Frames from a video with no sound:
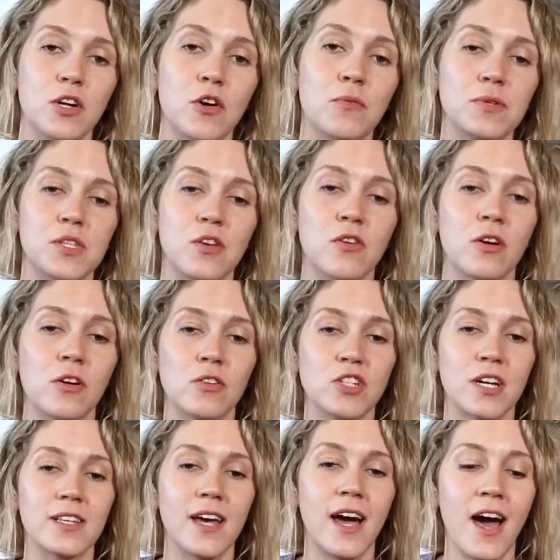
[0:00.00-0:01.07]
so you can go check
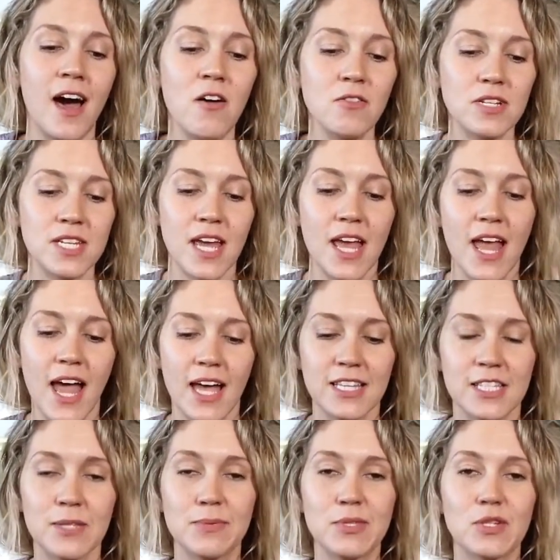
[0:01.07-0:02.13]
that out and
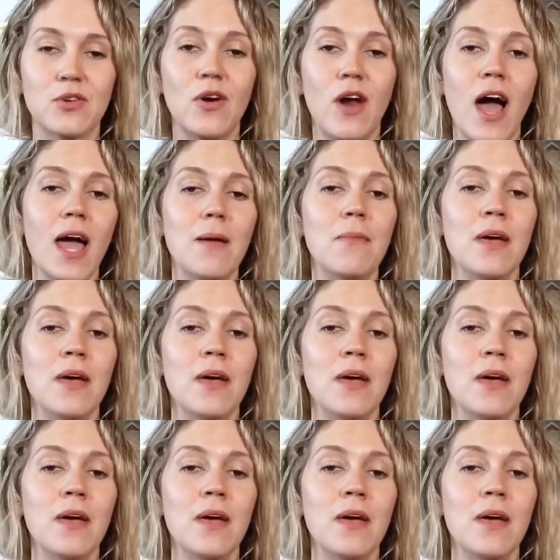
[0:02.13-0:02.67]
subscribe